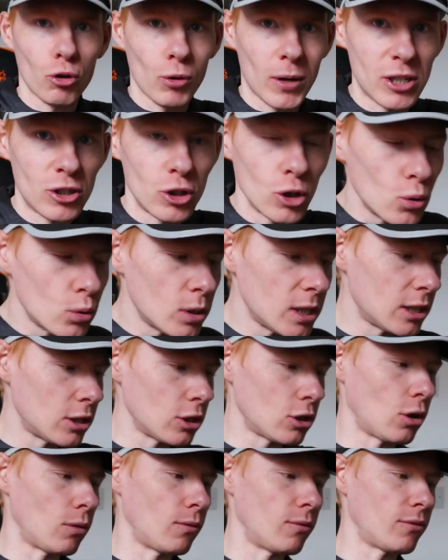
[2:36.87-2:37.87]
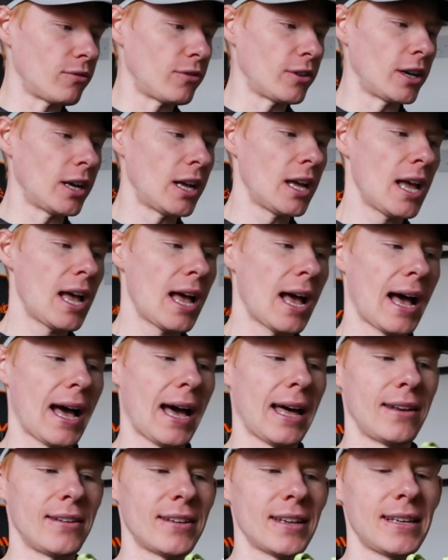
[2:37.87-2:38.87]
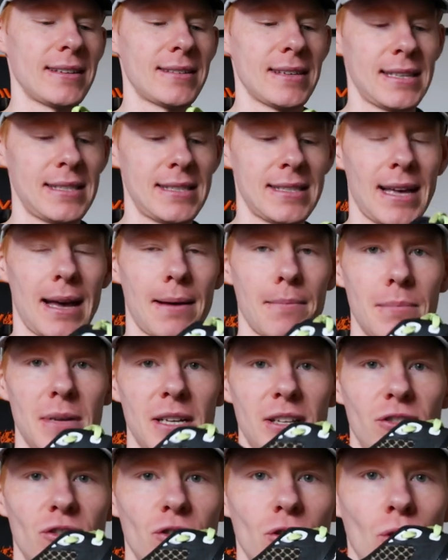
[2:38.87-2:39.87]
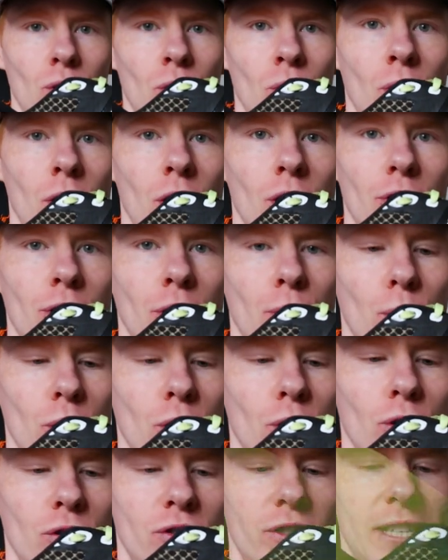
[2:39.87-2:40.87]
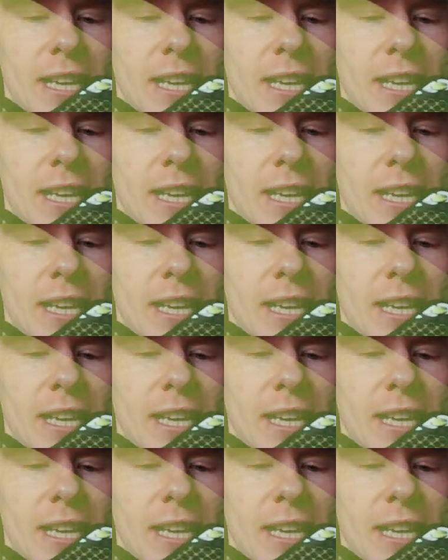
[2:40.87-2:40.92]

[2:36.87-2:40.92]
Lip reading: So I do need the comfort, and it's in that midsole that we're going